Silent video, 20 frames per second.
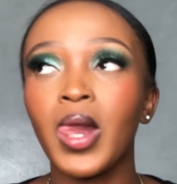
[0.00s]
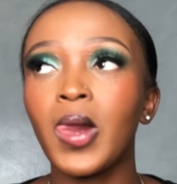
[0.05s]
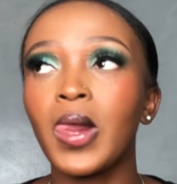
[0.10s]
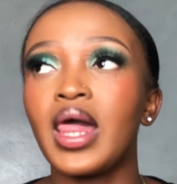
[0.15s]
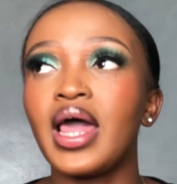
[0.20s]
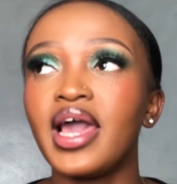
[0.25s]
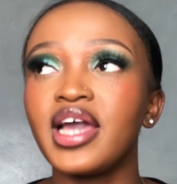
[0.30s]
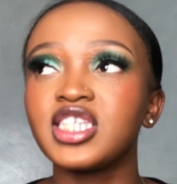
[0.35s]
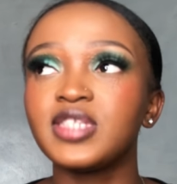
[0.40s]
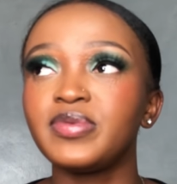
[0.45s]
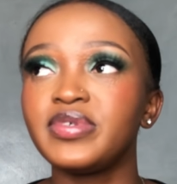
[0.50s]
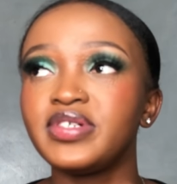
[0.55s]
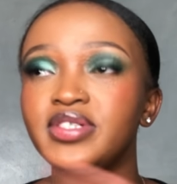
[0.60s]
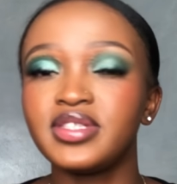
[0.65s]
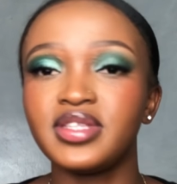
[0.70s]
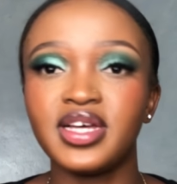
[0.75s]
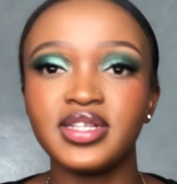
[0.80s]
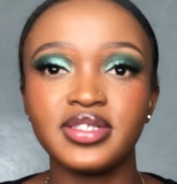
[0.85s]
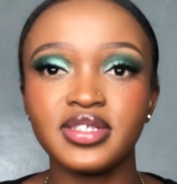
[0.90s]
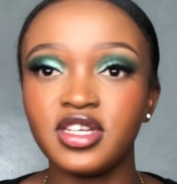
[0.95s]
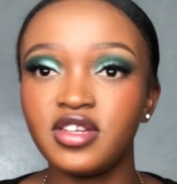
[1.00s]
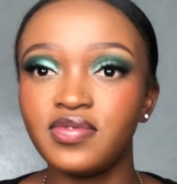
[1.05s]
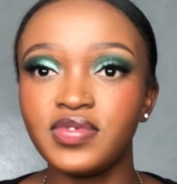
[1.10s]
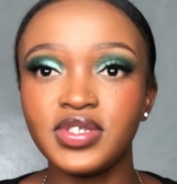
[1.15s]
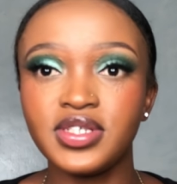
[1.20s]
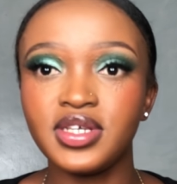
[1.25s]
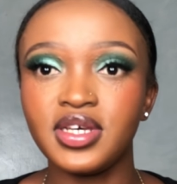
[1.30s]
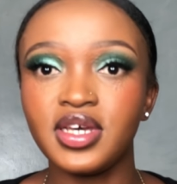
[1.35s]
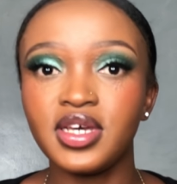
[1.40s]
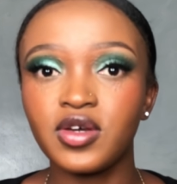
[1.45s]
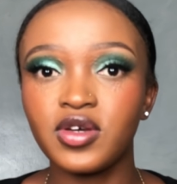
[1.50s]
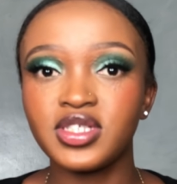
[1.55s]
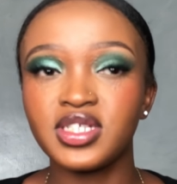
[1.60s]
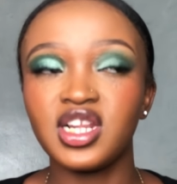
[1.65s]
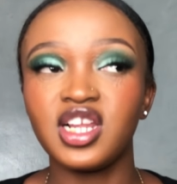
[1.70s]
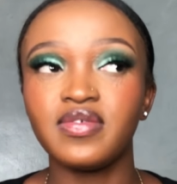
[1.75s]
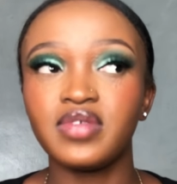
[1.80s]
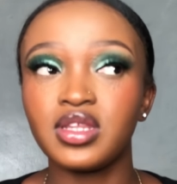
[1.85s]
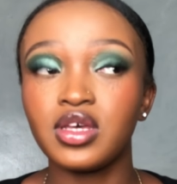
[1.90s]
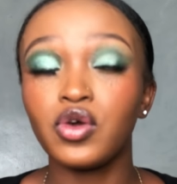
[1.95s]
I experience that every day because I
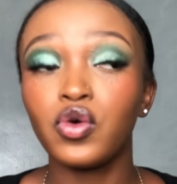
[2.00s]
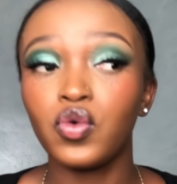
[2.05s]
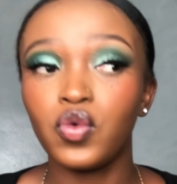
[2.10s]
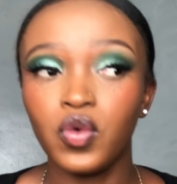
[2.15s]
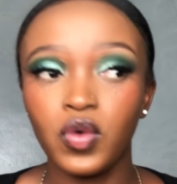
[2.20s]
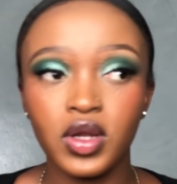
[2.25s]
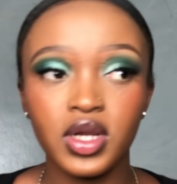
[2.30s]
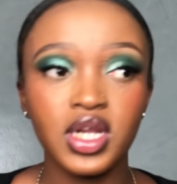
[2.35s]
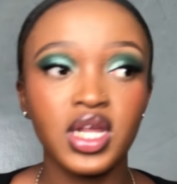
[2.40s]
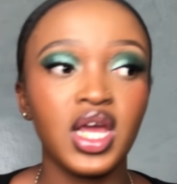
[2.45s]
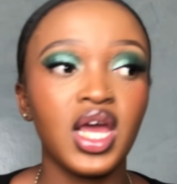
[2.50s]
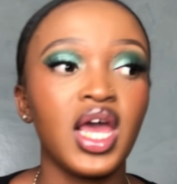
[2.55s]
live in the hood.